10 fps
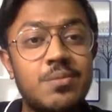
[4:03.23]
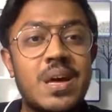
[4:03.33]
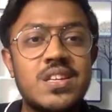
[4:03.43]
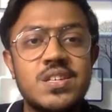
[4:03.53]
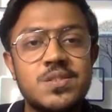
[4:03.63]

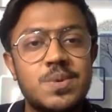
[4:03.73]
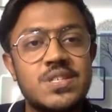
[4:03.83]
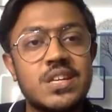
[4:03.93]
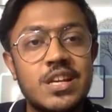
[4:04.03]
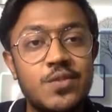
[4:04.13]
manager is
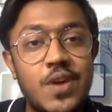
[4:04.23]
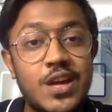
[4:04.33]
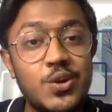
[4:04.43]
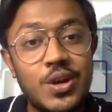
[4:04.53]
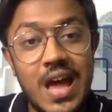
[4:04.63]
basically where
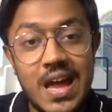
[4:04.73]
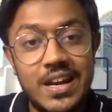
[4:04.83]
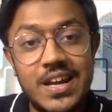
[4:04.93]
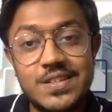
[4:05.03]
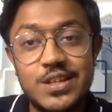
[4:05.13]
you're
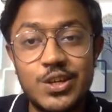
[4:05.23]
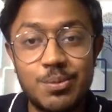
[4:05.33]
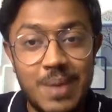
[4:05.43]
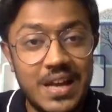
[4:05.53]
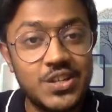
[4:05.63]
analyzing your
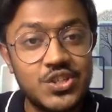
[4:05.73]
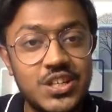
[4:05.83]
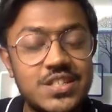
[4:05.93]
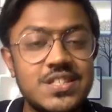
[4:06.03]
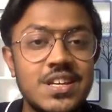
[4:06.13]
balance
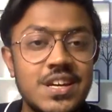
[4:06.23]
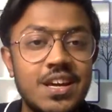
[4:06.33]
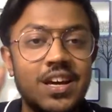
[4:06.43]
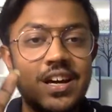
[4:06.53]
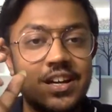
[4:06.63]
sheets,
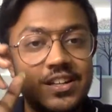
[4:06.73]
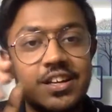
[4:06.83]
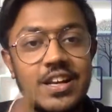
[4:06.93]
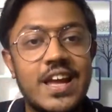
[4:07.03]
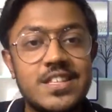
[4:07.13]
the
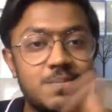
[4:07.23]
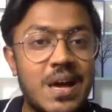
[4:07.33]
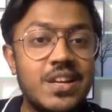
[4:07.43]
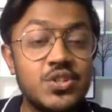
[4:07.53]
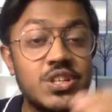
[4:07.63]
client's
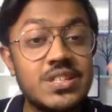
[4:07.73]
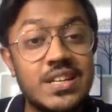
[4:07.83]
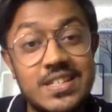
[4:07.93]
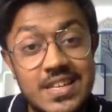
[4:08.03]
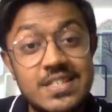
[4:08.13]
balance sheets, and
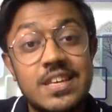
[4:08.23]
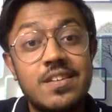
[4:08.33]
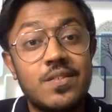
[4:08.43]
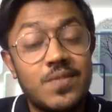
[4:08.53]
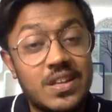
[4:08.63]
assessing
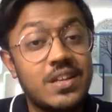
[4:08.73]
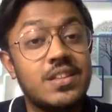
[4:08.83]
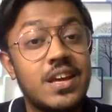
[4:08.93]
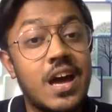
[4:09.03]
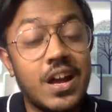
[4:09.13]
whether
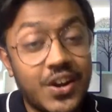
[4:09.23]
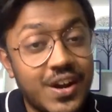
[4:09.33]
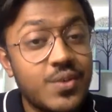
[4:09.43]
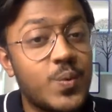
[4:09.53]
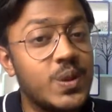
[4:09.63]
they are
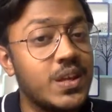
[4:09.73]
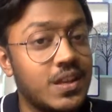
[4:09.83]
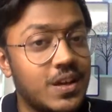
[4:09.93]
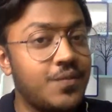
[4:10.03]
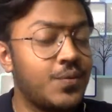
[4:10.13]
credit worthy
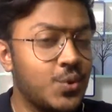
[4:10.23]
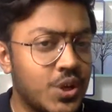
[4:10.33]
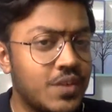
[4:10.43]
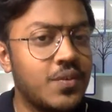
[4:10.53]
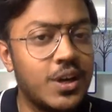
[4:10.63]
enough to
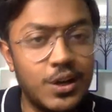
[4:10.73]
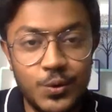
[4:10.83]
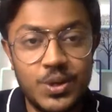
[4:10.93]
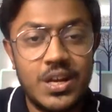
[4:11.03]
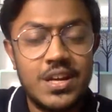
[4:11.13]
give a
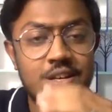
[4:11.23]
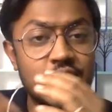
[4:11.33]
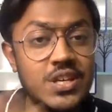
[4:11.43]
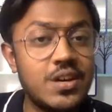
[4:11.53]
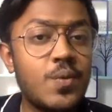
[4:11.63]
loan.
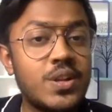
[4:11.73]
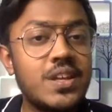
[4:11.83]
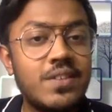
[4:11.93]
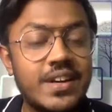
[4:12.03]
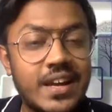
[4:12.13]
So here what
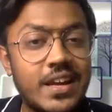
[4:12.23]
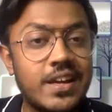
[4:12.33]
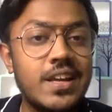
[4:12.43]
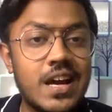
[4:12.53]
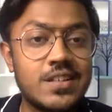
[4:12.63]
they will
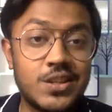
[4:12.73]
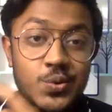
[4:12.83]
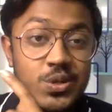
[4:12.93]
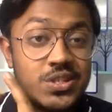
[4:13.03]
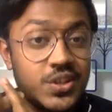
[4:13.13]
technically ask
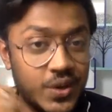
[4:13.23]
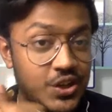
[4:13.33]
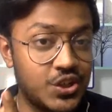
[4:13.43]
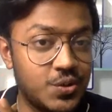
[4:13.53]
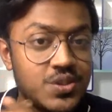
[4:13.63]
you is the
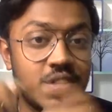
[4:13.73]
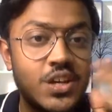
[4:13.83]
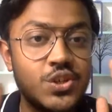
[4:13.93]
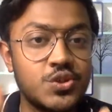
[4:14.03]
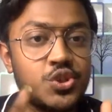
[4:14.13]
ratios.
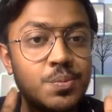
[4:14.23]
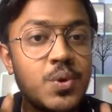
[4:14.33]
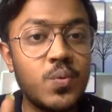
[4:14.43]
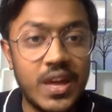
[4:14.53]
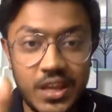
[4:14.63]
Ratios should
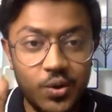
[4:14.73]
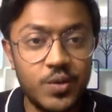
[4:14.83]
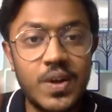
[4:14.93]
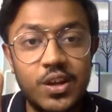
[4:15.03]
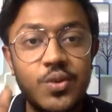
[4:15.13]
be very good
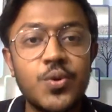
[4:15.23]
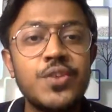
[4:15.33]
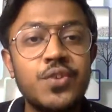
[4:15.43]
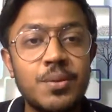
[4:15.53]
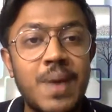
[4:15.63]
when you're
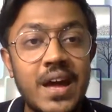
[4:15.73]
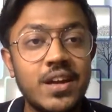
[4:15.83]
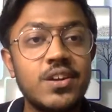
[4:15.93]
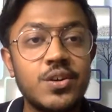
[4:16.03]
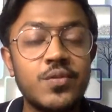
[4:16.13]
going for a bank
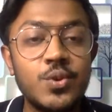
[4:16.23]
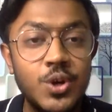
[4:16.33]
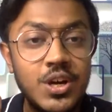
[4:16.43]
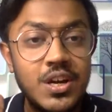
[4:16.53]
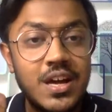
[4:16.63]
interview.
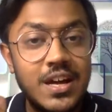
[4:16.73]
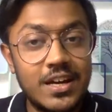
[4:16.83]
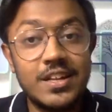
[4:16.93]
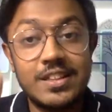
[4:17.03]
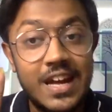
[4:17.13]

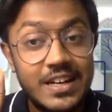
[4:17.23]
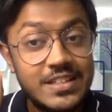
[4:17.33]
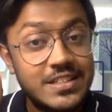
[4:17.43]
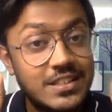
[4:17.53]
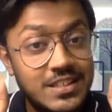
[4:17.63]
That
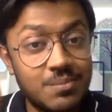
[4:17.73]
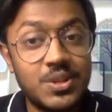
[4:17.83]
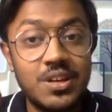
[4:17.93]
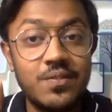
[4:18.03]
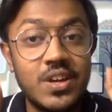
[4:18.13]
is
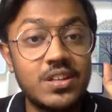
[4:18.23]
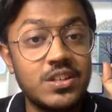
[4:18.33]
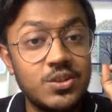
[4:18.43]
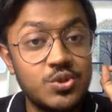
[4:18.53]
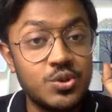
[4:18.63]
something where
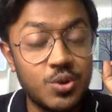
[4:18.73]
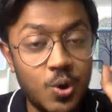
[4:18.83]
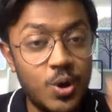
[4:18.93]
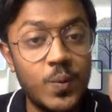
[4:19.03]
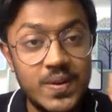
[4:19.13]
you should
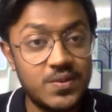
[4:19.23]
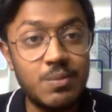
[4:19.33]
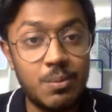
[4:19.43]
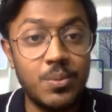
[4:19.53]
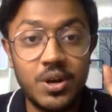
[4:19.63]
always
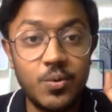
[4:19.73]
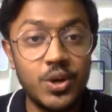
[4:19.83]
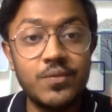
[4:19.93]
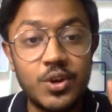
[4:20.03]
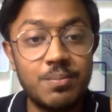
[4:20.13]
remember.
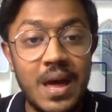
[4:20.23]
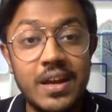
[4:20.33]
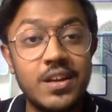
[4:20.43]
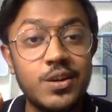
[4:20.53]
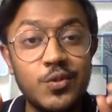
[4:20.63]
Going for a bank
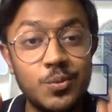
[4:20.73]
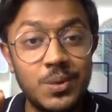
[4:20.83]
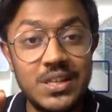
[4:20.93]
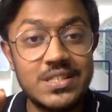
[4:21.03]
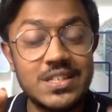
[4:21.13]
interview
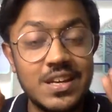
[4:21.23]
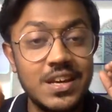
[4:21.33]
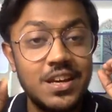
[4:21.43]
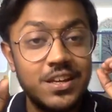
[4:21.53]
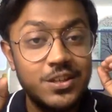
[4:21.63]
means
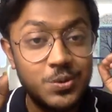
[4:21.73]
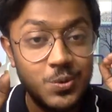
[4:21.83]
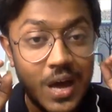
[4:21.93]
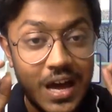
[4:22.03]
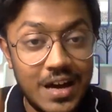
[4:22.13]
you
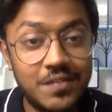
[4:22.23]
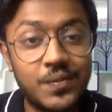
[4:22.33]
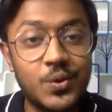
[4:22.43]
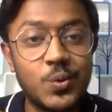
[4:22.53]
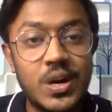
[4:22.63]
have
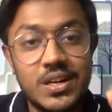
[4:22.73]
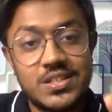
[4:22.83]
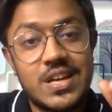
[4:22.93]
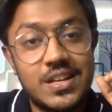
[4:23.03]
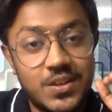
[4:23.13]
to
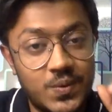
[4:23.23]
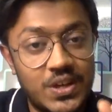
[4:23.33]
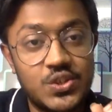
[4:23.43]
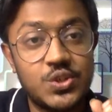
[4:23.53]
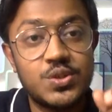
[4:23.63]
understand the
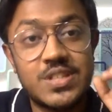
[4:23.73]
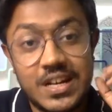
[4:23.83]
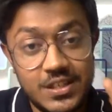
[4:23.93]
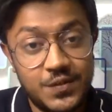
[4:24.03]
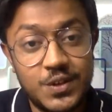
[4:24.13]
ratios. That
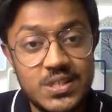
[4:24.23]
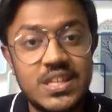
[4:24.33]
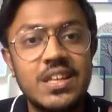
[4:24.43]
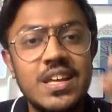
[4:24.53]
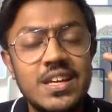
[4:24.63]
is the first
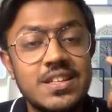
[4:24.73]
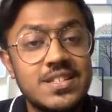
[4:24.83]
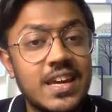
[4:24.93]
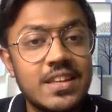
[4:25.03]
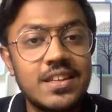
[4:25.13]
thing. The
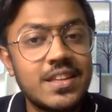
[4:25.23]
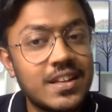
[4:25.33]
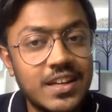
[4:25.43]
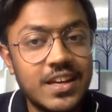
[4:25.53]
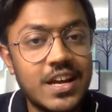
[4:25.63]
second thing that
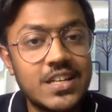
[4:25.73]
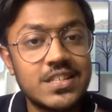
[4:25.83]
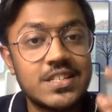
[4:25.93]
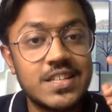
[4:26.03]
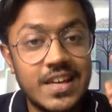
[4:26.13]
they can
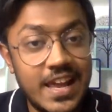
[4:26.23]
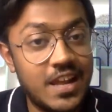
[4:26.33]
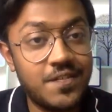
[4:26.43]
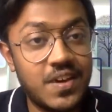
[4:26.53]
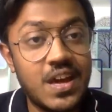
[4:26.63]
ask is
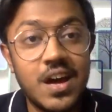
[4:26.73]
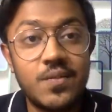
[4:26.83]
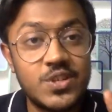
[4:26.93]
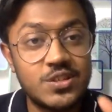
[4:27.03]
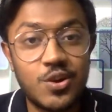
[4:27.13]
LFAR,
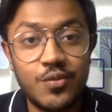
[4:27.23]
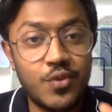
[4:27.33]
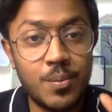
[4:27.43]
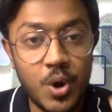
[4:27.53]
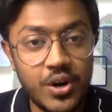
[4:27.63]
which is long
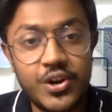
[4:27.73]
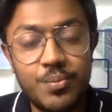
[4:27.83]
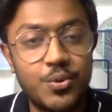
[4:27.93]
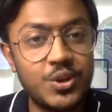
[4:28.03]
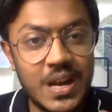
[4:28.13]
form audit
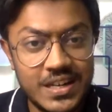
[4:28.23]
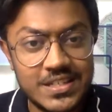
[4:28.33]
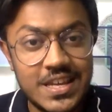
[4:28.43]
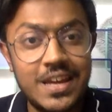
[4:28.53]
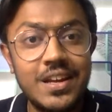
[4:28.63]
report. That is
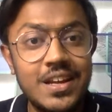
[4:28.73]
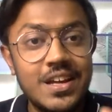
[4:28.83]
there.